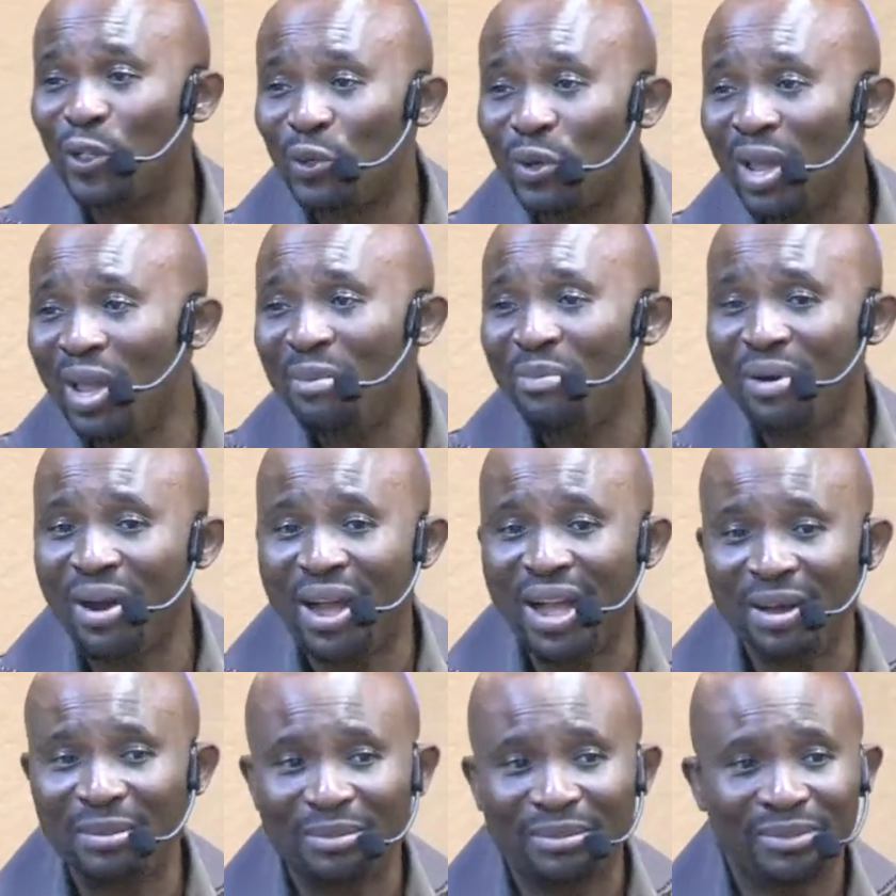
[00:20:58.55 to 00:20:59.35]
to
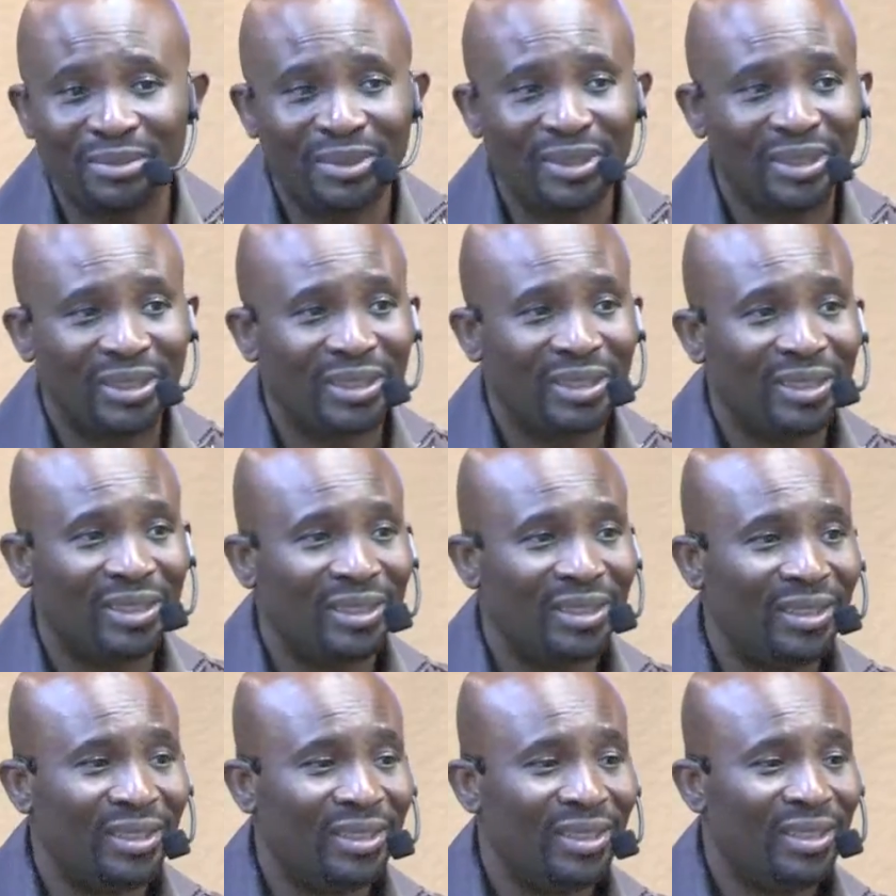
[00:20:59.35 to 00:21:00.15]
Abraham
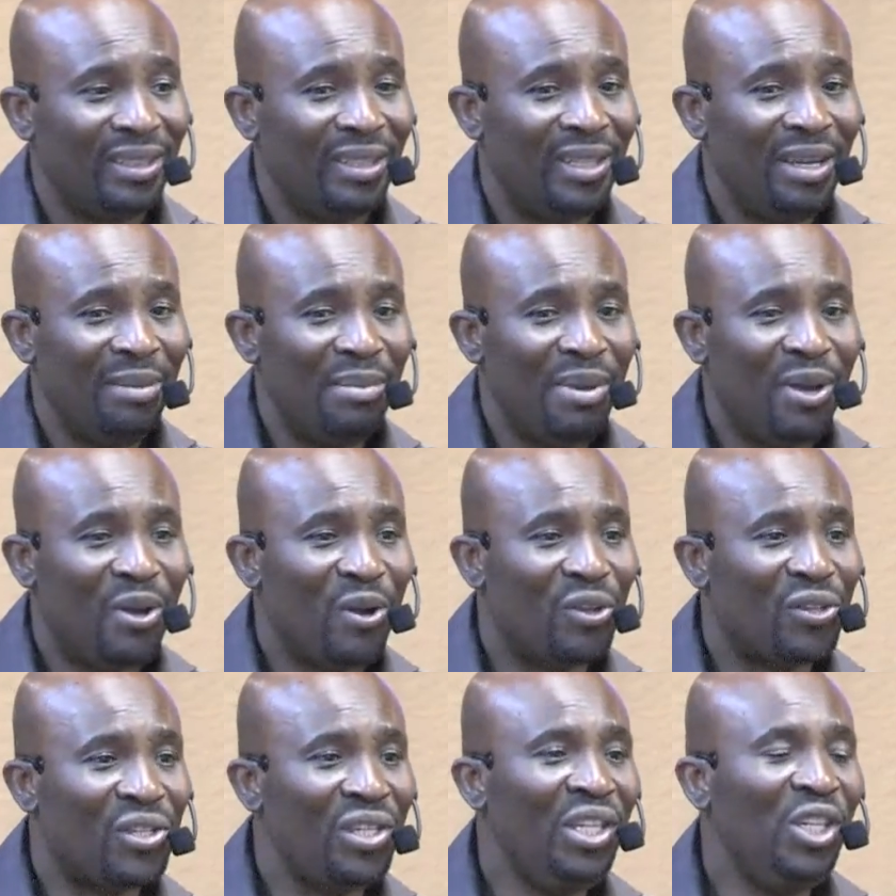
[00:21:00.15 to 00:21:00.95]

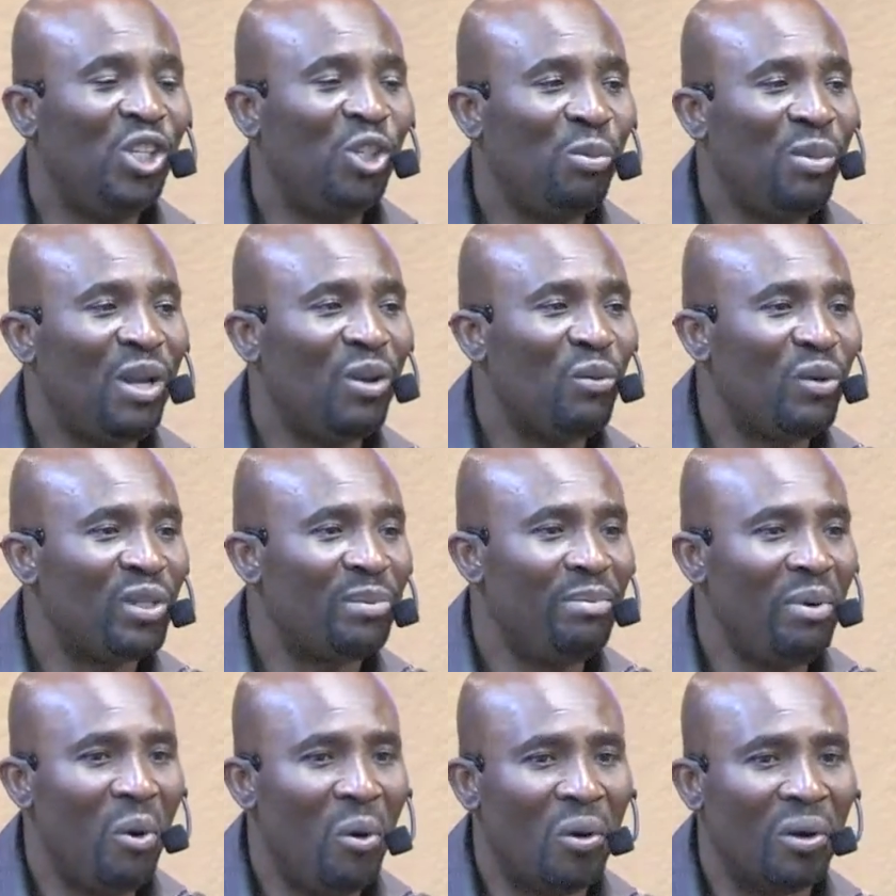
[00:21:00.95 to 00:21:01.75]
because Ishmael was
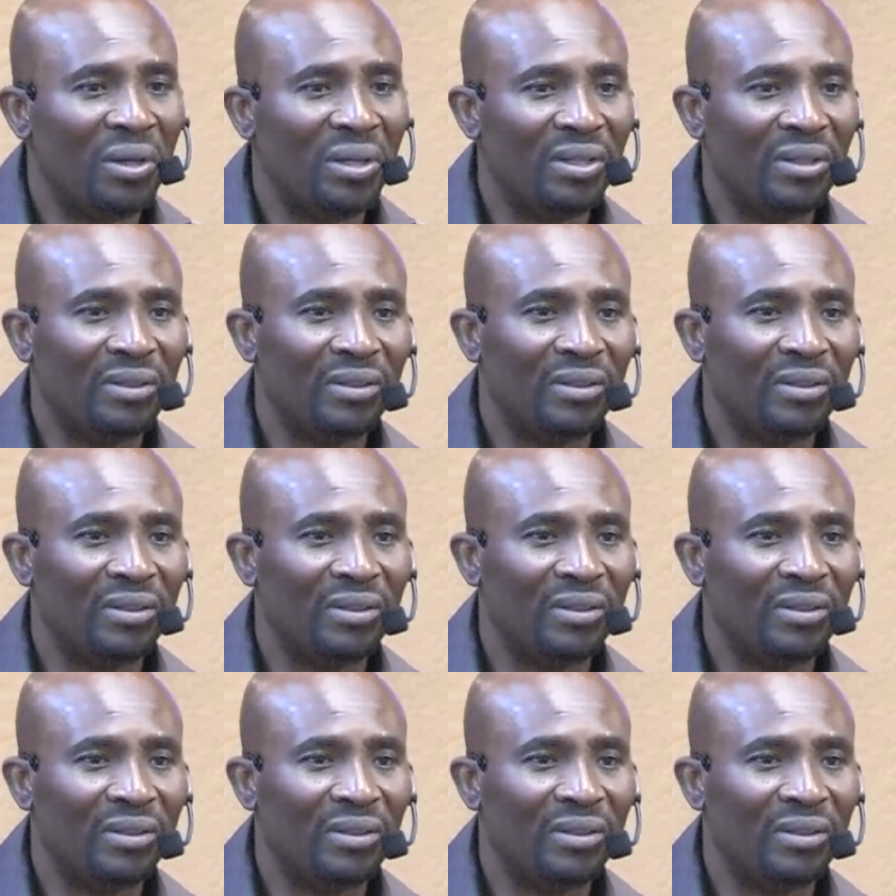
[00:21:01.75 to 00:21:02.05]
born.